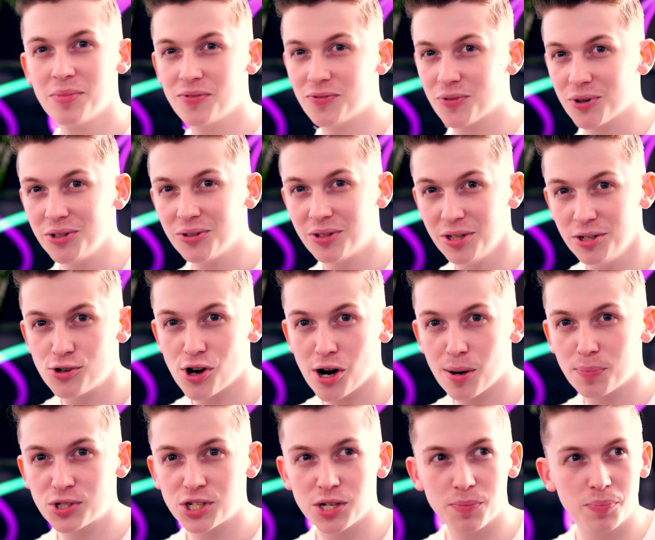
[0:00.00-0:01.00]
before you can
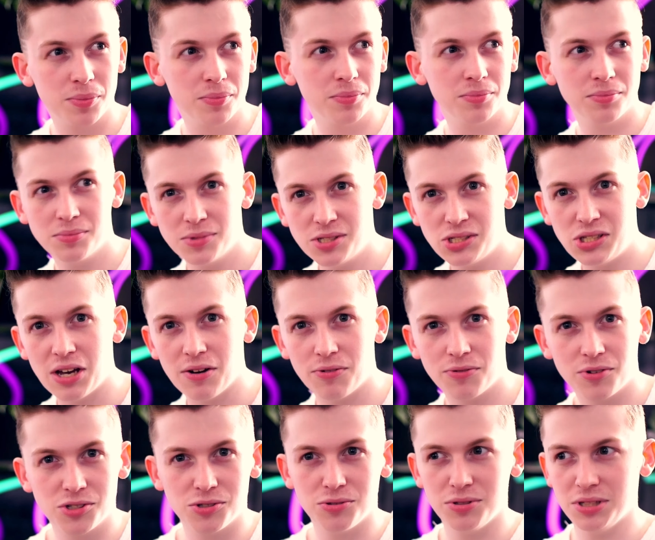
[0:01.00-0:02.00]
dropship
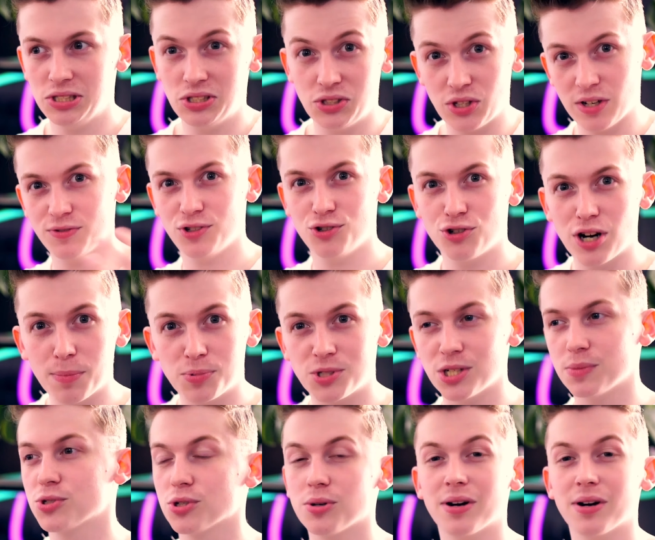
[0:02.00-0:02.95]
stuff because you need stuff to dropship.